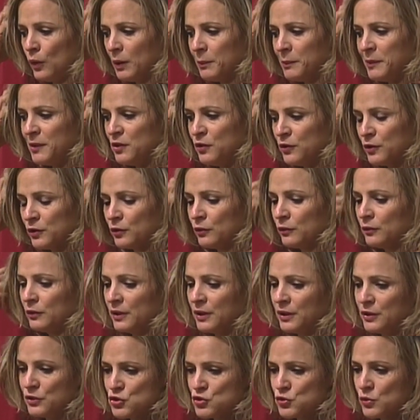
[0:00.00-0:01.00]
I mean, you can only
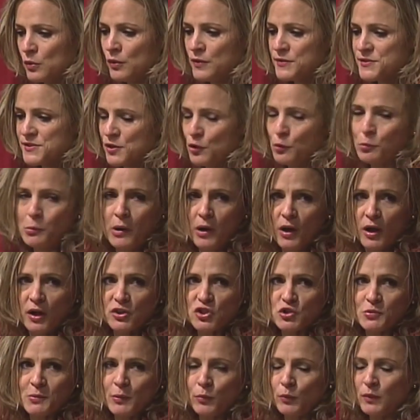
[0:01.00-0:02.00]
control so much.
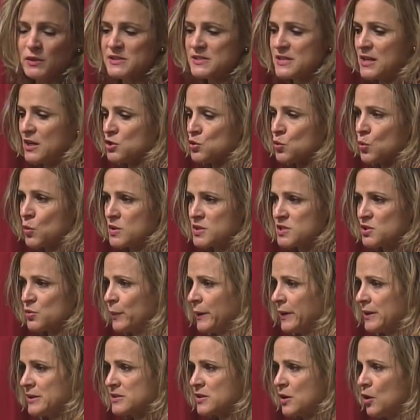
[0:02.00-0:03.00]
I mean, once that door
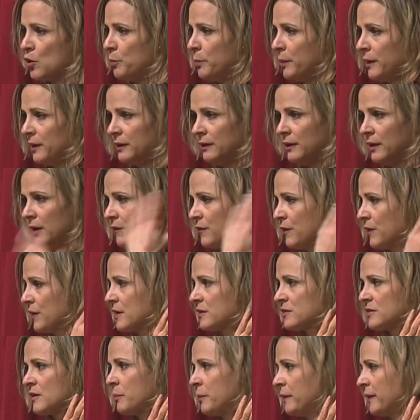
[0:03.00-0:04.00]
swings open,
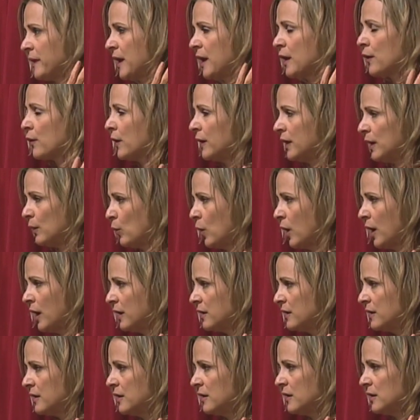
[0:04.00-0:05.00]
everything's up in the air anyway.
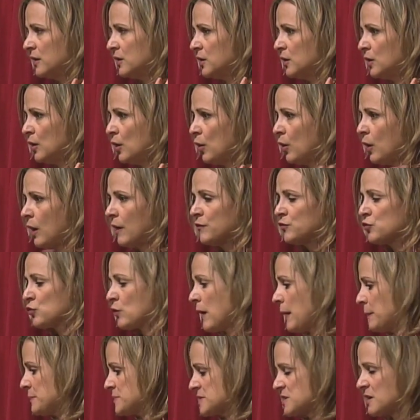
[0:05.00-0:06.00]
I've
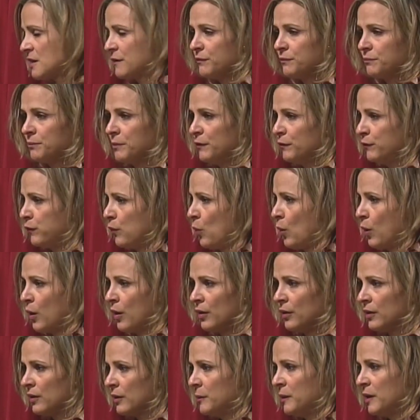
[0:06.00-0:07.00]
dropped stuff
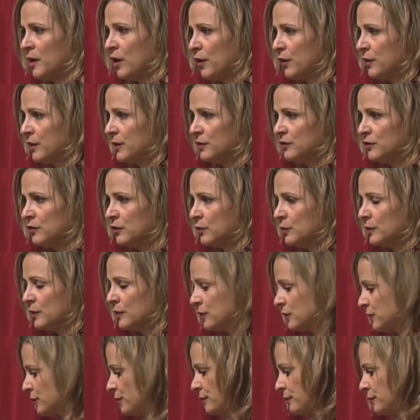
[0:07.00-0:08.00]
before. I mean, all you can do
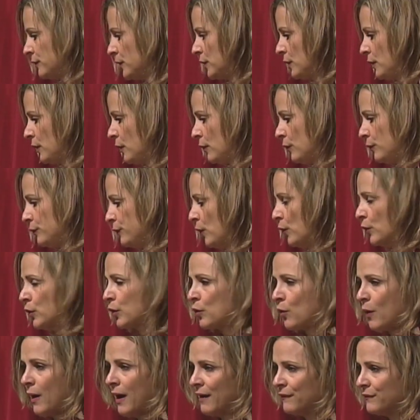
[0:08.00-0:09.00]
is,
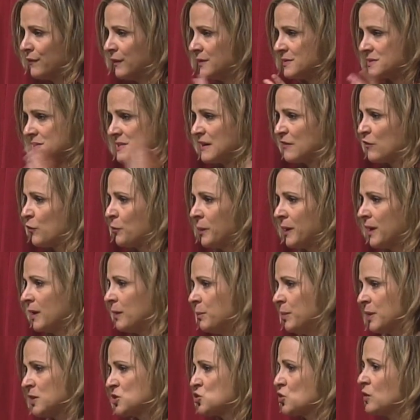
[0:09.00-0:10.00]
photograph it and send everybody a
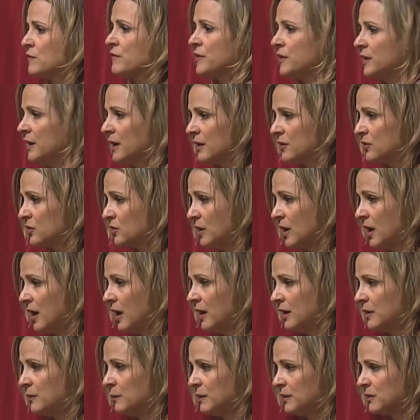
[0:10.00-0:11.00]
picture of it the next
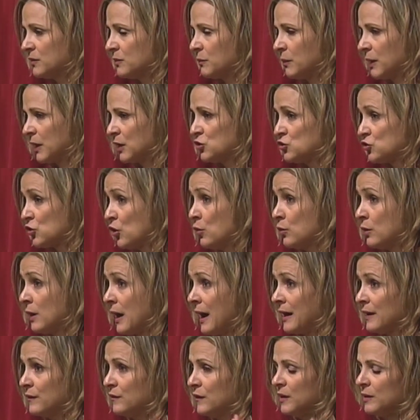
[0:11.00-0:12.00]
day and make a joke
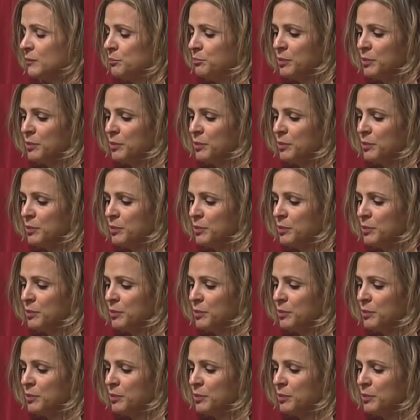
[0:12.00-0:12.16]
out of it.